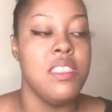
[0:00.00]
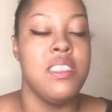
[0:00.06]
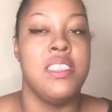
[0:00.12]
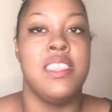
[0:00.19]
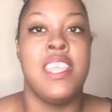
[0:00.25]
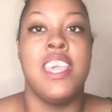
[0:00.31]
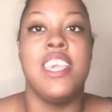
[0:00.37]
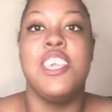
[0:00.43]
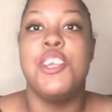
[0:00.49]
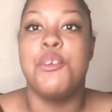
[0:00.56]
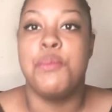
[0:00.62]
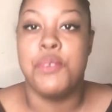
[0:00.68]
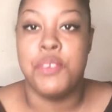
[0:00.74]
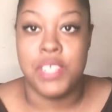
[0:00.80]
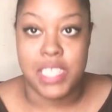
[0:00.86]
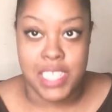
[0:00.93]
they can
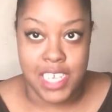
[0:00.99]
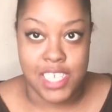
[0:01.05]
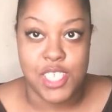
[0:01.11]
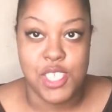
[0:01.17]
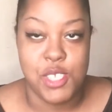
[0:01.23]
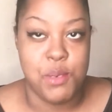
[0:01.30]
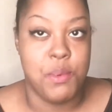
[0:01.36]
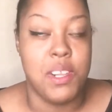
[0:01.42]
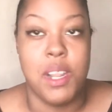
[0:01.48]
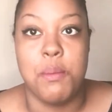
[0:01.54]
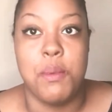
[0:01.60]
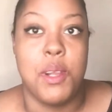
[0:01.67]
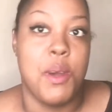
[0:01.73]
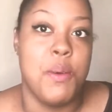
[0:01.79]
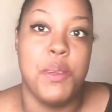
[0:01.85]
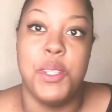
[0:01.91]
relate to what I'm
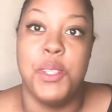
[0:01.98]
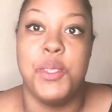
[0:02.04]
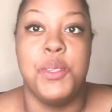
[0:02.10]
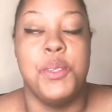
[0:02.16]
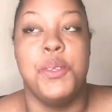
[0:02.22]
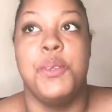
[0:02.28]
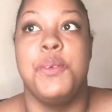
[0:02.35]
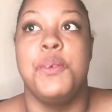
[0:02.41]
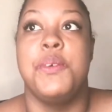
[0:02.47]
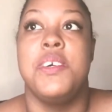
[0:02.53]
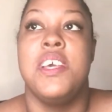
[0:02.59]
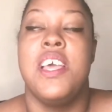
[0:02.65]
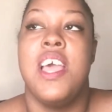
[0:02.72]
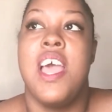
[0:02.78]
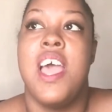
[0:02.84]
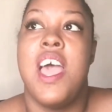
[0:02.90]
going
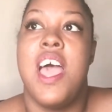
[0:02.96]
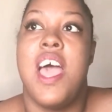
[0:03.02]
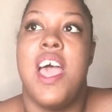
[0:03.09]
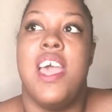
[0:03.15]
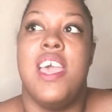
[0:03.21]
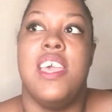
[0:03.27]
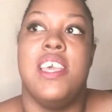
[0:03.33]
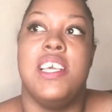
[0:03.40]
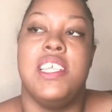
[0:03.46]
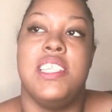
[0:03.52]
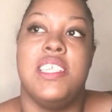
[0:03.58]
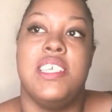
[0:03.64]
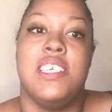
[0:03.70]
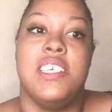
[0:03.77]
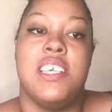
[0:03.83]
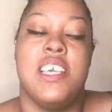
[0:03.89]
through. And
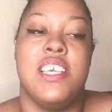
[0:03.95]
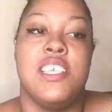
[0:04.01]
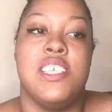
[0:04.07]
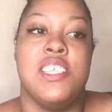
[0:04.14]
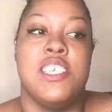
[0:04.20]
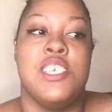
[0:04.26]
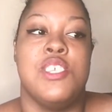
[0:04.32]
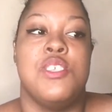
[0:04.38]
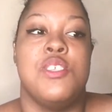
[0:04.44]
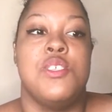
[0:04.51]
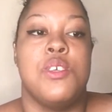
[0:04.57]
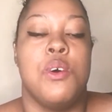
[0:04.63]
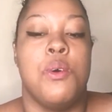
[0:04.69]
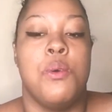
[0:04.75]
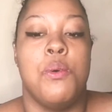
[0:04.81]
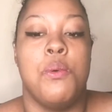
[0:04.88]
it is
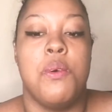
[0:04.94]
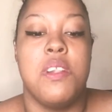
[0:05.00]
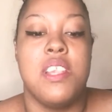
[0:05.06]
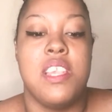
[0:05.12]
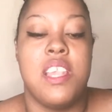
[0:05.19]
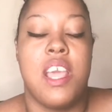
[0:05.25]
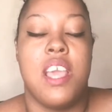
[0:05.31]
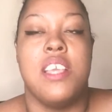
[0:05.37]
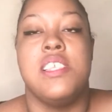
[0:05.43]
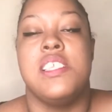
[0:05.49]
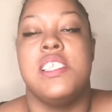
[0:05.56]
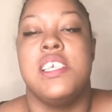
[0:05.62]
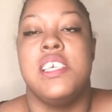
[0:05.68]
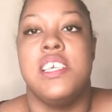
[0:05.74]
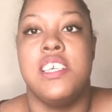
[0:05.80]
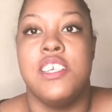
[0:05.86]
so nice
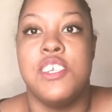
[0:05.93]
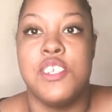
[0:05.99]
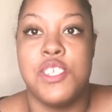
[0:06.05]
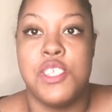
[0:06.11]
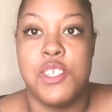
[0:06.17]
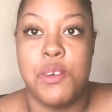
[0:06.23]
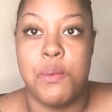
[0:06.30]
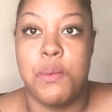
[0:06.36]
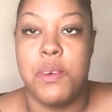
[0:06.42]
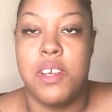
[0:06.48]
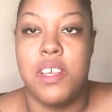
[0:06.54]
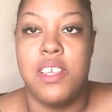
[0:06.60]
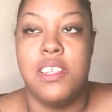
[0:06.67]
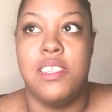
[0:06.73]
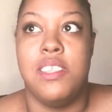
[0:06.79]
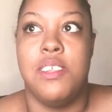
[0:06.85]
to hear
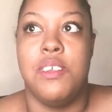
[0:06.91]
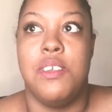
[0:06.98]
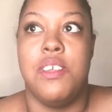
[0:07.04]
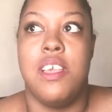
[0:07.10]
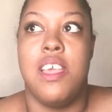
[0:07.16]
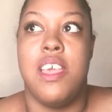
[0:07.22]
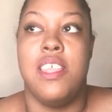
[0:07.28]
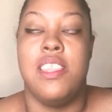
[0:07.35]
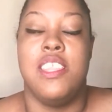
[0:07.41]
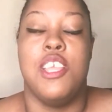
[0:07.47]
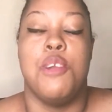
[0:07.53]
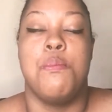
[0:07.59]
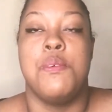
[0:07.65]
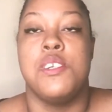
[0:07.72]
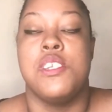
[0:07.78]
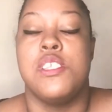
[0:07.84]
someone and their
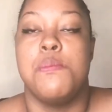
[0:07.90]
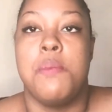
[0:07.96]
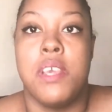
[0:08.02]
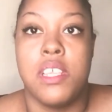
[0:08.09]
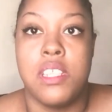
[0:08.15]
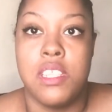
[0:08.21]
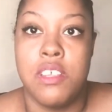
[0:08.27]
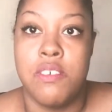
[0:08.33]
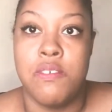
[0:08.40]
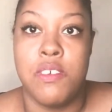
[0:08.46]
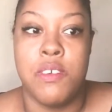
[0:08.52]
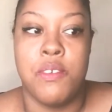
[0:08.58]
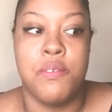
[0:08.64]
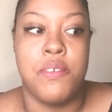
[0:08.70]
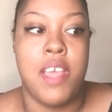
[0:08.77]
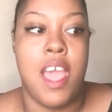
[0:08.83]
perspective
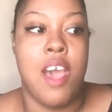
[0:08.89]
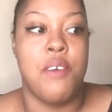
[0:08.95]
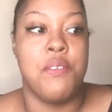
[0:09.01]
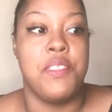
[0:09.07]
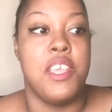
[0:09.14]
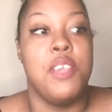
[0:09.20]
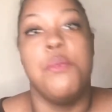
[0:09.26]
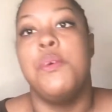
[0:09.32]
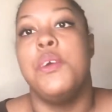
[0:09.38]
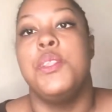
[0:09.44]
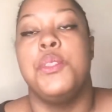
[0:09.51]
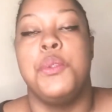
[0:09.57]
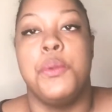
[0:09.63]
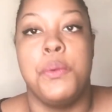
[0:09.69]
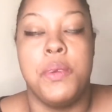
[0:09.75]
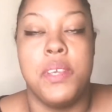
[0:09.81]
of how they went
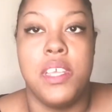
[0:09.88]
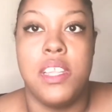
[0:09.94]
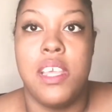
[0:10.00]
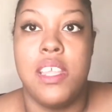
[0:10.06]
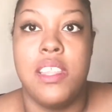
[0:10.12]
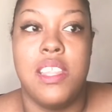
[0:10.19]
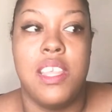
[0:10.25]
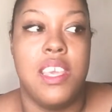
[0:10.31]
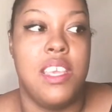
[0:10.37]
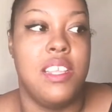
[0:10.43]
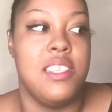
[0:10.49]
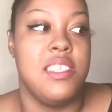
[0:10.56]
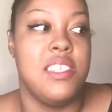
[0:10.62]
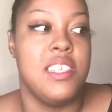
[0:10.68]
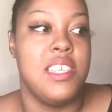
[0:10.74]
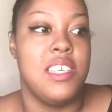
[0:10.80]
through it and then
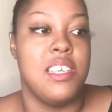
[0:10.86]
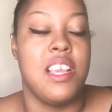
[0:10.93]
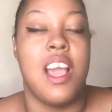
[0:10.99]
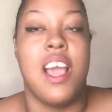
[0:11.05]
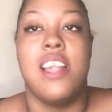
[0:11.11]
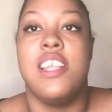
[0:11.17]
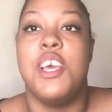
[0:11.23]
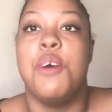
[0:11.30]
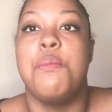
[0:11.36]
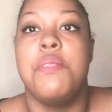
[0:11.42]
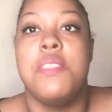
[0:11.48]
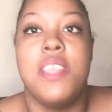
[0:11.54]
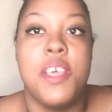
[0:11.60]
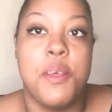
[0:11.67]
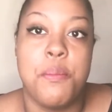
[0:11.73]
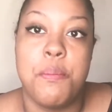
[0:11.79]
God helped
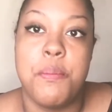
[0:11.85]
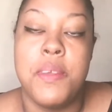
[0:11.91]
them.